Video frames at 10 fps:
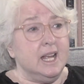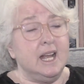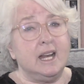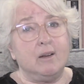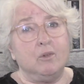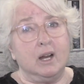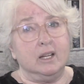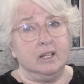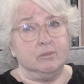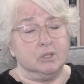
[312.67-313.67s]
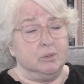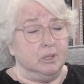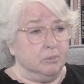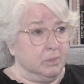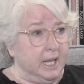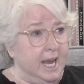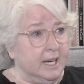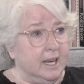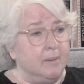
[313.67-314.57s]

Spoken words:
and I wanted them to be in black.